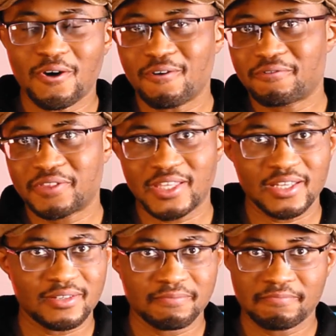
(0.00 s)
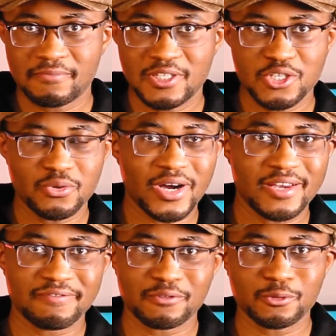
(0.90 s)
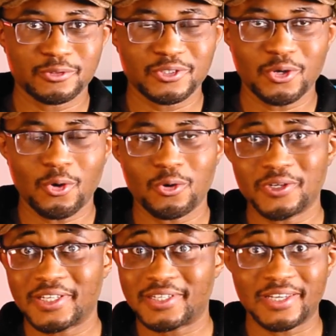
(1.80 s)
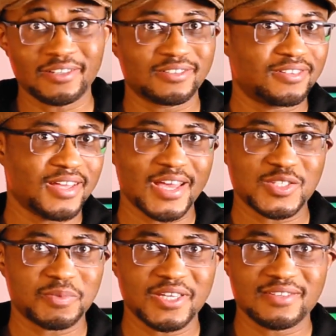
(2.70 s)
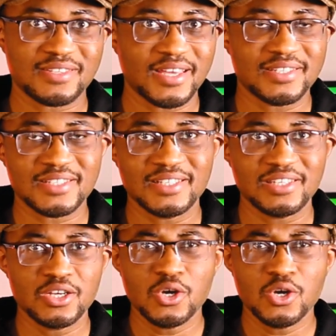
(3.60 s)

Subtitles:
of the new iPhone or the Dell XPS 13,